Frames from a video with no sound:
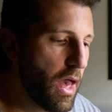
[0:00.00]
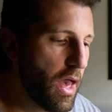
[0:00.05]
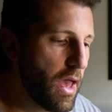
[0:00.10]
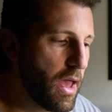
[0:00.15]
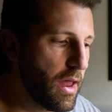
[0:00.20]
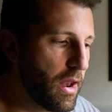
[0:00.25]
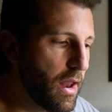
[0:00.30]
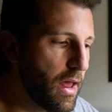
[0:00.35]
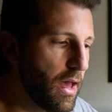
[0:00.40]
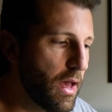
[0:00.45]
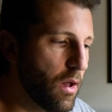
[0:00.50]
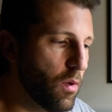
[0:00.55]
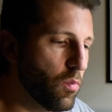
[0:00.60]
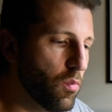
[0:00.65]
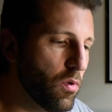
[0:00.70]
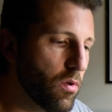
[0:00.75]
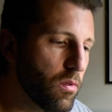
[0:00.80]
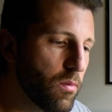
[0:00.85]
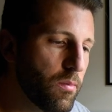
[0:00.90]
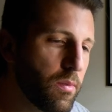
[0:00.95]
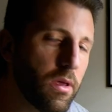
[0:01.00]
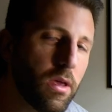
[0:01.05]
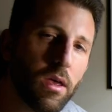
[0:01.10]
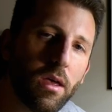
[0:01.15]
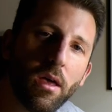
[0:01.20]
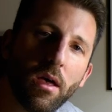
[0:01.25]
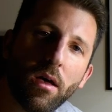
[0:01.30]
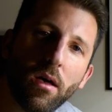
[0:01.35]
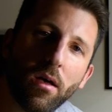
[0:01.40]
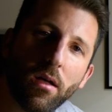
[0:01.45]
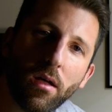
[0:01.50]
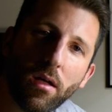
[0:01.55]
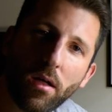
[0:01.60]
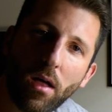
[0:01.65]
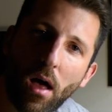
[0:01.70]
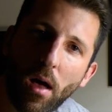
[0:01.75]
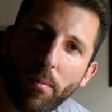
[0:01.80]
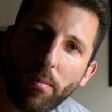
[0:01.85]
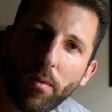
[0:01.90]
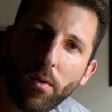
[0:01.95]
and I will be
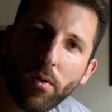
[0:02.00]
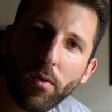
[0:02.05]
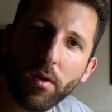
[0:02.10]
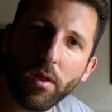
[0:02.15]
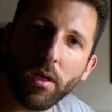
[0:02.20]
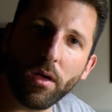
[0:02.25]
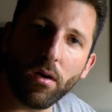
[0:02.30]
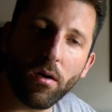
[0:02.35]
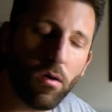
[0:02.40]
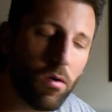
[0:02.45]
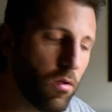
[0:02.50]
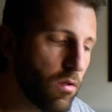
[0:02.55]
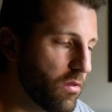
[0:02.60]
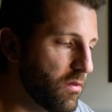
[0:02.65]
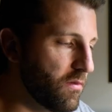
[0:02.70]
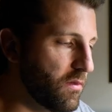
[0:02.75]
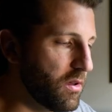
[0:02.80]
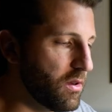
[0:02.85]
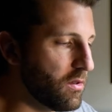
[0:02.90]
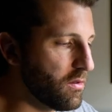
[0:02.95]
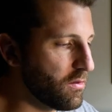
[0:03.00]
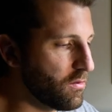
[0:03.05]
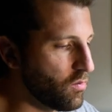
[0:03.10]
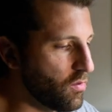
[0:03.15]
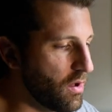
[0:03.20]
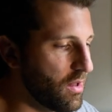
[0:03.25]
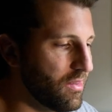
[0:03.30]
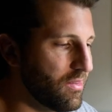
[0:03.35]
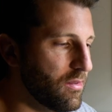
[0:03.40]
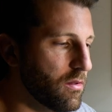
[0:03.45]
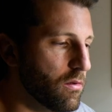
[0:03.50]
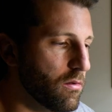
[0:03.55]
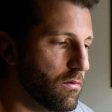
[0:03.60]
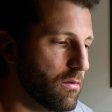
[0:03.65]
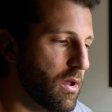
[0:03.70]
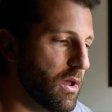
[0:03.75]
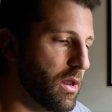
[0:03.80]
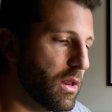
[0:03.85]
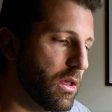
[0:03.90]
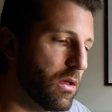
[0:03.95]
uploading all the videos once they're
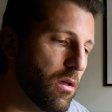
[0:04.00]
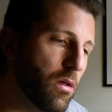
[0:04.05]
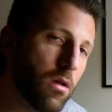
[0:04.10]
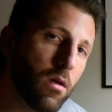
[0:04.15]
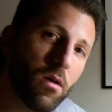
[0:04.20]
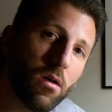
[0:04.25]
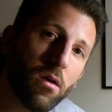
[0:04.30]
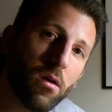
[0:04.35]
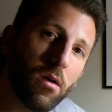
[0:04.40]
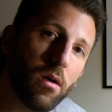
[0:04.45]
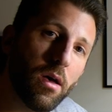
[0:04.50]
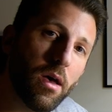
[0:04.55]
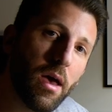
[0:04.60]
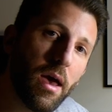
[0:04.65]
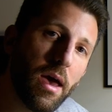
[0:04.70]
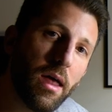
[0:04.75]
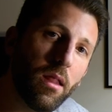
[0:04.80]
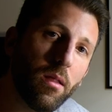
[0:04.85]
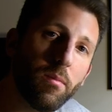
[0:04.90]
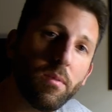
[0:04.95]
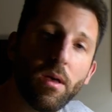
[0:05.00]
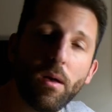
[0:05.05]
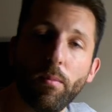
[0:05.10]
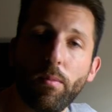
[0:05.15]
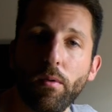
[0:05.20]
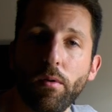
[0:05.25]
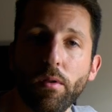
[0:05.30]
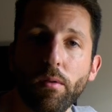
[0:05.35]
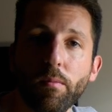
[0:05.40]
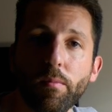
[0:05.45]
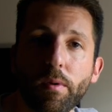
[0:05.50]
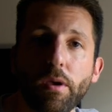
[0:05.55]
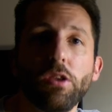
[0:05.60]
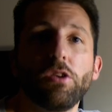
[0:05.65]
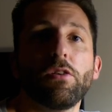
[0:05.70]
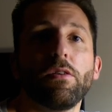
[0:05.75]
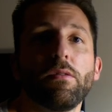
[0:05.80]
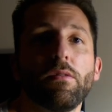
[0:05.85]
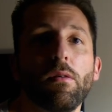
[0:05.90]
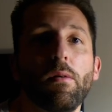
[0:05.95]
ready. And I'll be uploading
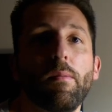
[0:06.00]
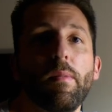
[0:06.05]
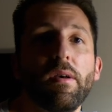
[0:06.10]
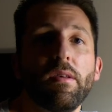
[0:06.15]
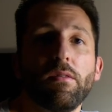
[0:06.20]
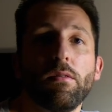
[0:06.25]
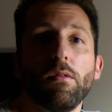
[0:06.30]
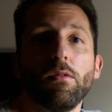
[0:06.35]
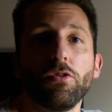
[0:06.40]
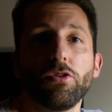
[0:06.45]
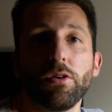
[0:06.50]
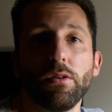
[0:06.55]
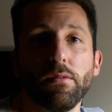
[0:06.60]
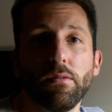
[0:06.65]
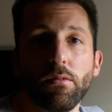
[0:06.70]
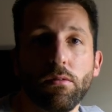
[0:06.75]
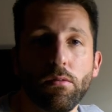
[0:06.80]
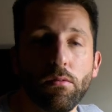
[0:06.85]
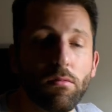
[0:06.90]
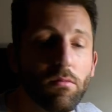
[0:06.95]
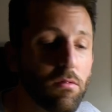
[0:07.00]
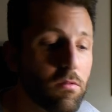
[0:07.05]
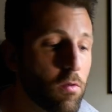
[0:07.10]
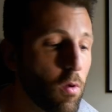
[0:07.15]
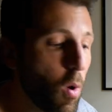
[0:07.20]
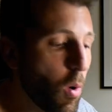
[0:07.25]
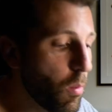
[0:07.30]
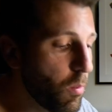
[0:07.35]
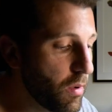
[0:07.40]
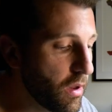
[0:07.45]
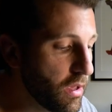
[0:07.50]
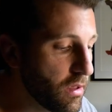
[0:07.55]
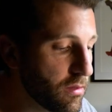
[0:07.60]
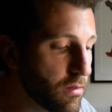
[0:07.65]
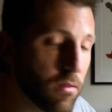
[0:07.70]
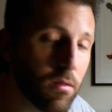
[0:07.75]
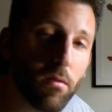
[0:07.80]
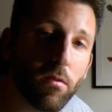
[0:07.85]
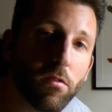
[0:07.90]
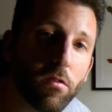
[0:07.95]
pictures on my socials too. So
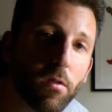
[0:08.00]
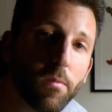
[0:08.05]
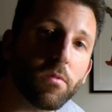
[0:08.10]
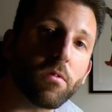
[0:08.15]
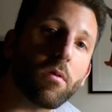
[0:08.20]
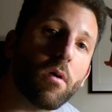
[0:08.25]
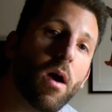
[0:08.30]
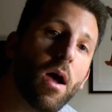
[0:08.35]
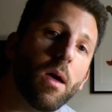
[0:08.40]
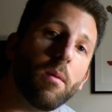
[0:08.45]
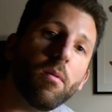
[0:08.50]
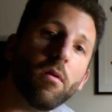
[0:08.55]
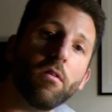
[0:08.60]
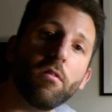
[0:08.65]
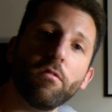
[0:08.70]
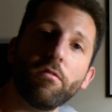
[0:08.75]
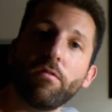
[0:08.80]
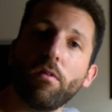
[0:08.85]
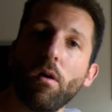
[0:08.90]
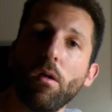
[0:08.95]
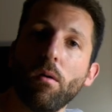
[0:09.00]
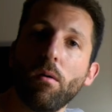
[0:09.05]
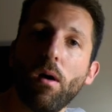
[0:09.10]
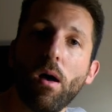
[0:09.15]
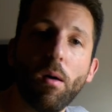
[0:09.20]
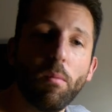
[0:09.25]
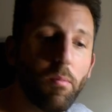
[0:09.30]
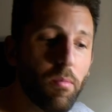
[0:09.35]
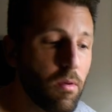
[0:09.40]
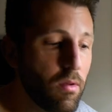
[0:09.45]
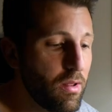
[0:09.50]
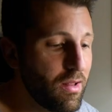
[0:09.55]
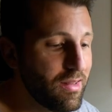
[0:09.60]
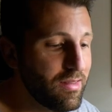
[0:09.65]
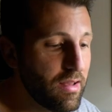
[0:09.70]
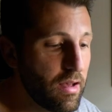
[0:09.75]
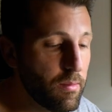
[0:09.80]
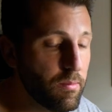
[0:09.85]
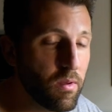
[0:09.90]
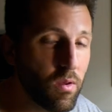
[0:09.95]
please subscribe, follow up,
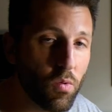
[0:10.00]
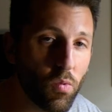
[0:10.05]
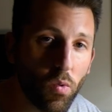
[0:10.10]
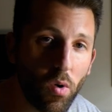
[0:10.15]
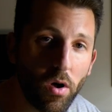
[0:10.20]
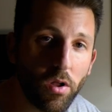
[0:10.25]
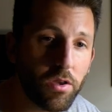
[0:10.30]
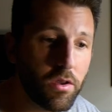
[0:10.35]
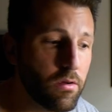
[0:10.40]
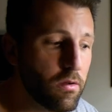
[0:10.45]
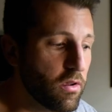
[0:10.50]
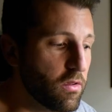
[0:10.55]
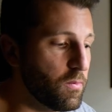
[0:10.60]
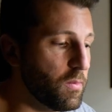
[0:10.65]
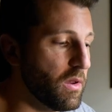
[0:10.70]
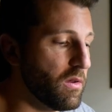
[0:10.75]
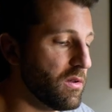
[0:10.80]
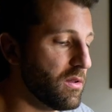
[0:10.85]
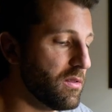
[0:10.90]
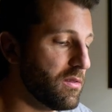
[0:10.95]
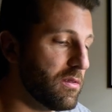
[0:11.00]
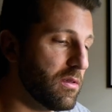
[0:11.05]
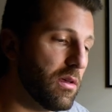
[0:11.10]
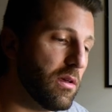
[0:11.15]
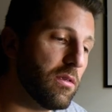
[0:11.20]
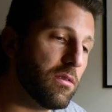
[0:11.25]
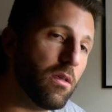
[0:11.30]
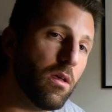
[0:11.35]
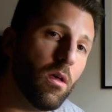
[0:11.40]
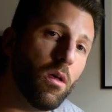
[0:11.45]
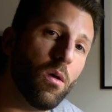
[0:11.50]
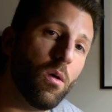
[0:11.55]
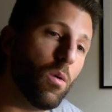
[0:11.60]
tell me what your experience is